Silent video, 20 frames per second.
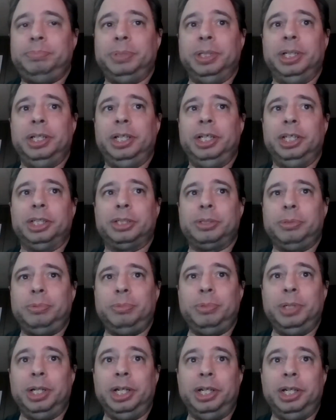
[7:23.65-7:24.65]
But it is
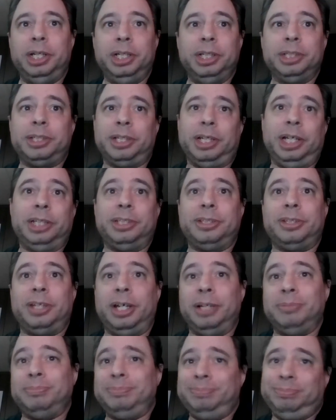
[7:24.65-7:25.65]
what it is, and that's
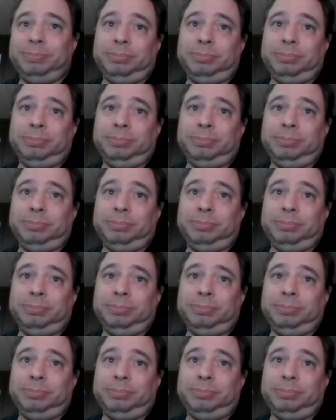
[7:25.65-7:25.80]
that.